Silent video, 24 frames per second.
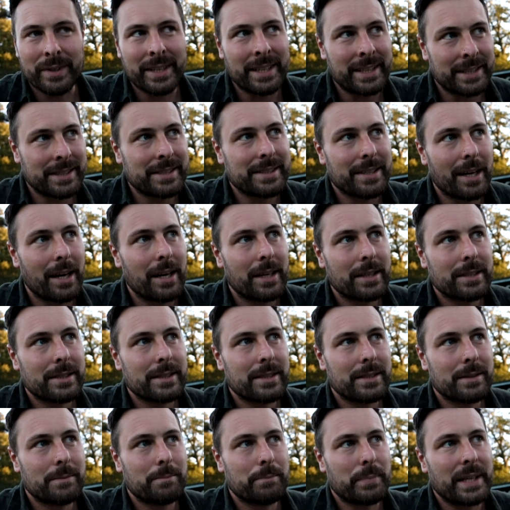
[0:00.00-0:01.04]
really
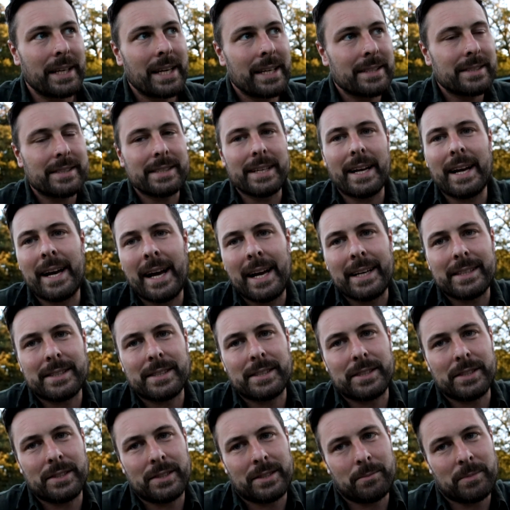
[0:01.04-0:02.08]
sucks. But yesterday I had
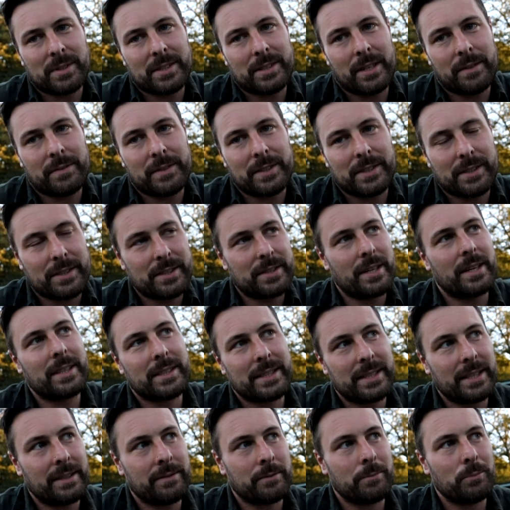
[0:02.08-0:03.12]
to do some stuff that
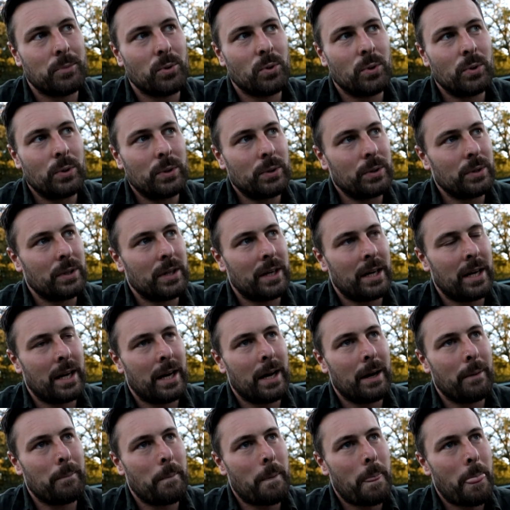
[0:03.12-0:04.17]
sucked even more,
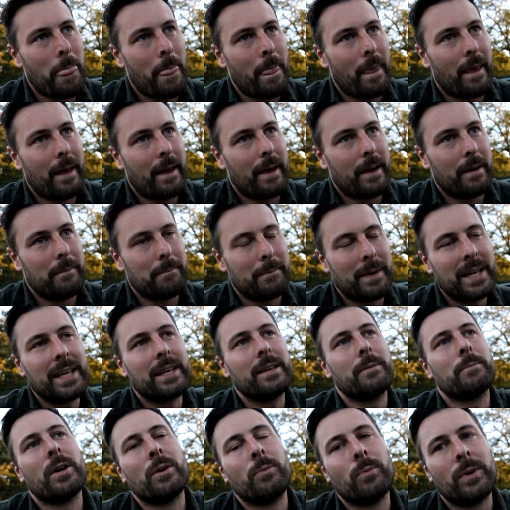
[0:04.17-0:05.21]

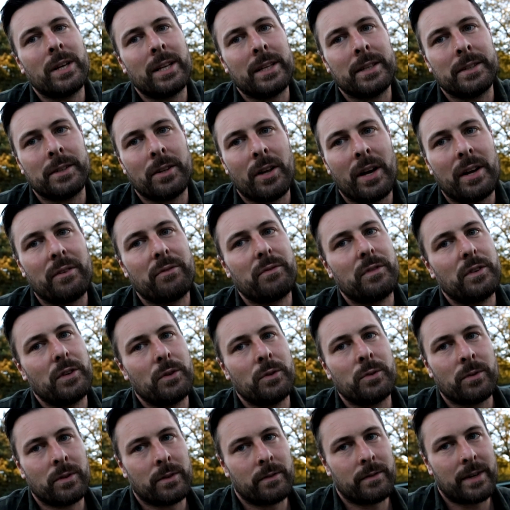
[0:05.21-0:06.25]
making my will and like
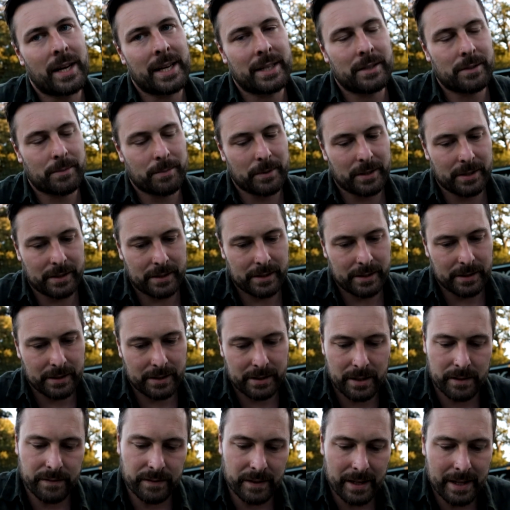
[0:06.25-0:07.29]
funeral arrangements and
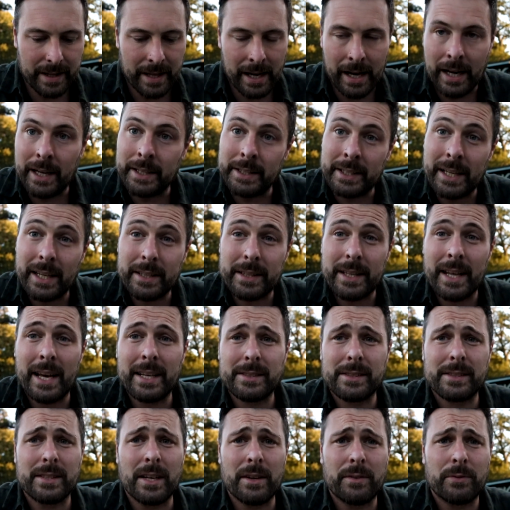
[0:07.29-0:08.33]
stuff like that, and that
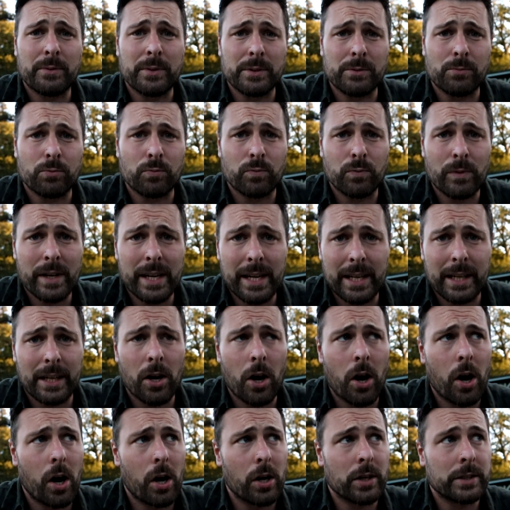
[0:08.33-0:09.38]
stuff was really
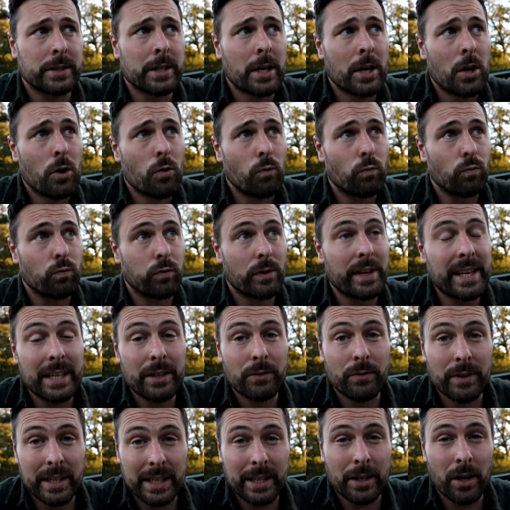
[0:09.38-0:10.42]
hard,
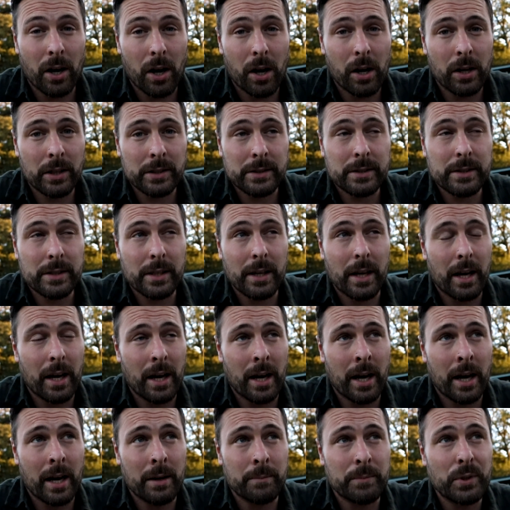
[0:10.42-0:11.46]
really hard,
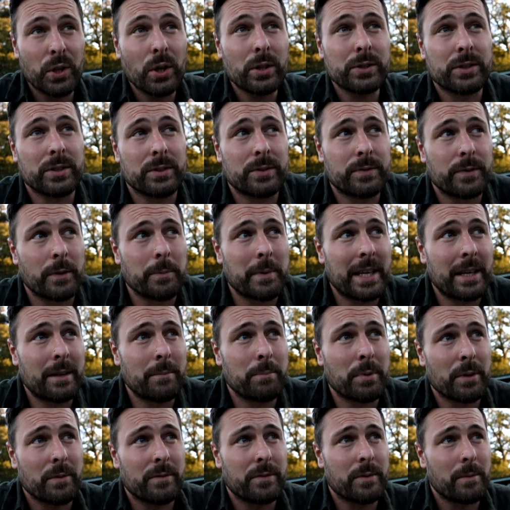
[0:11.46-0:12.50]
not just for me
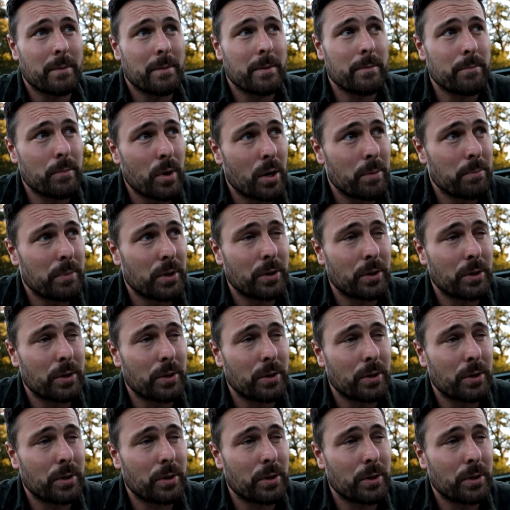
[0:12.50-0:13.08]
but for my mum